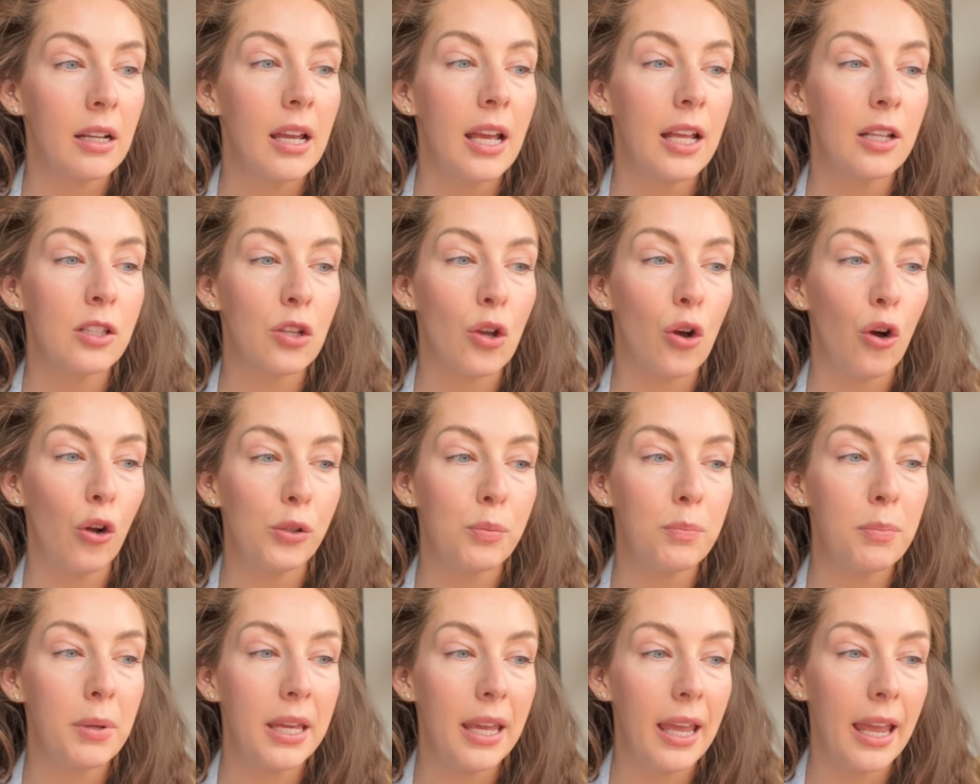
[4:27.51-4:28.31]
It's
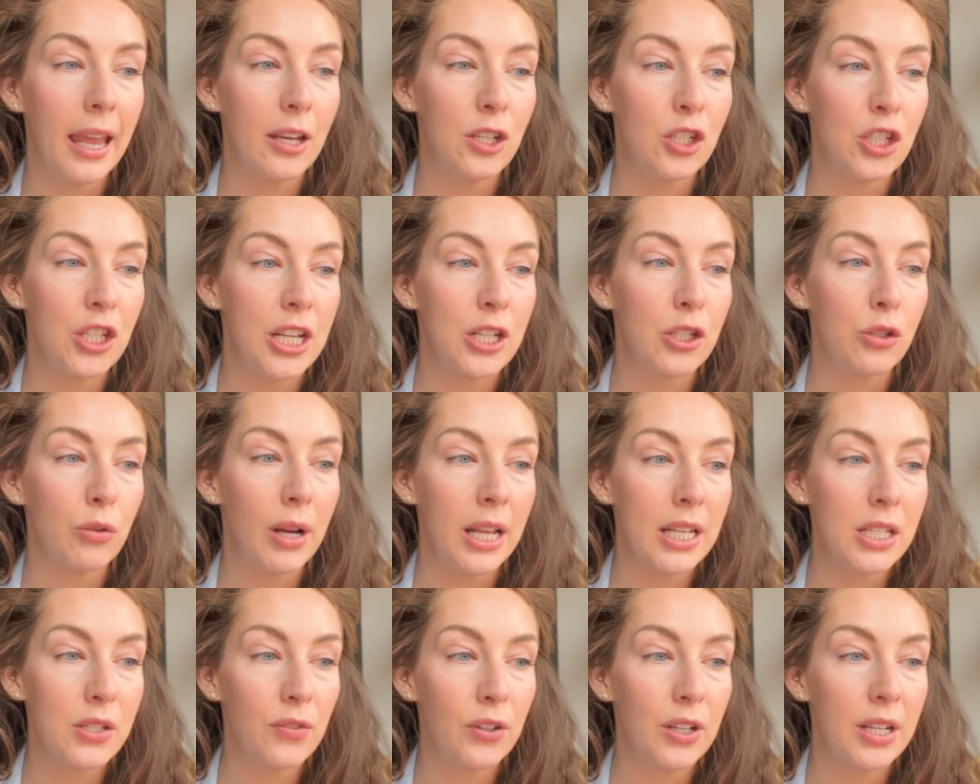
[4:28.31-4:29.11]
called PhD
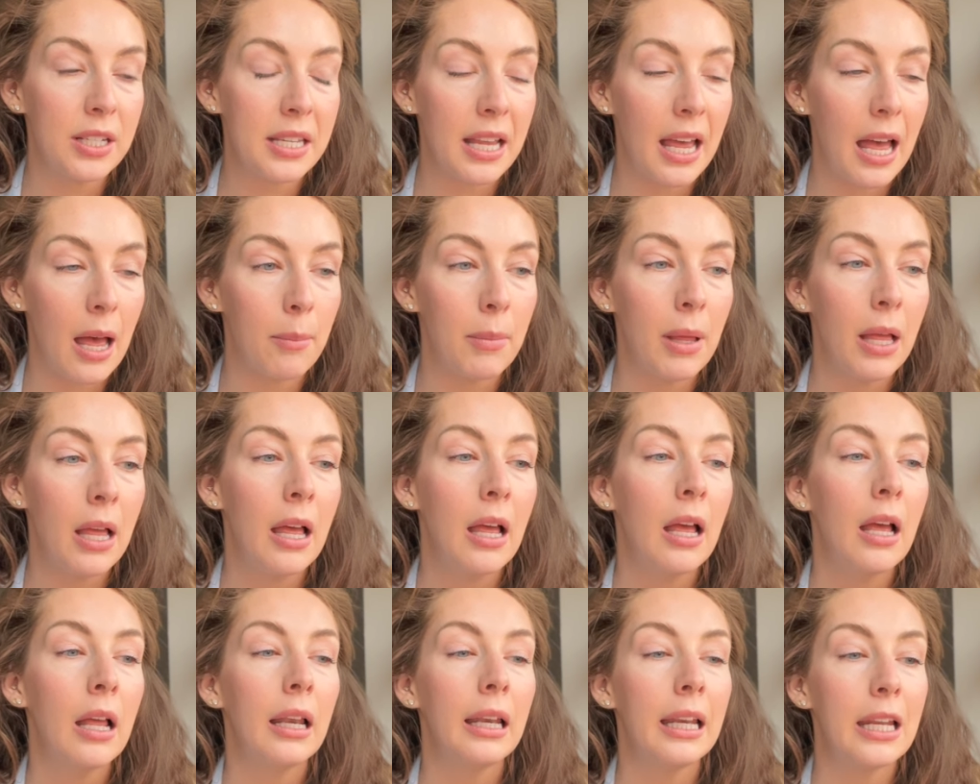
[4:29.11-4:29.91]
Transfer Exam
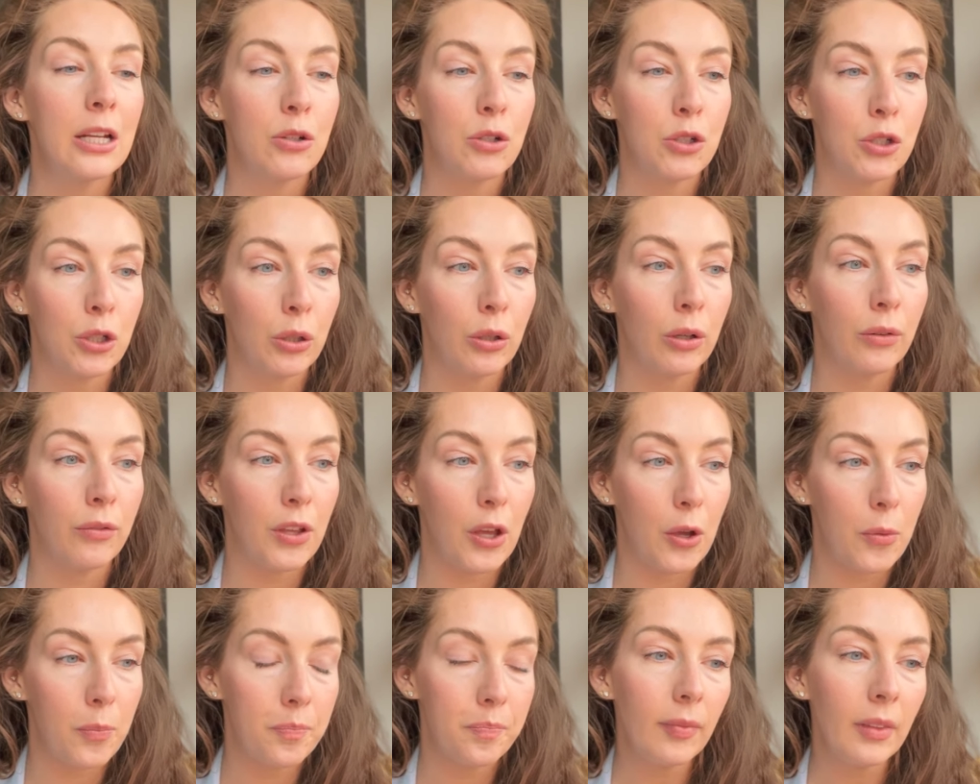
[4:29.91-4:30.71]
Literature Review.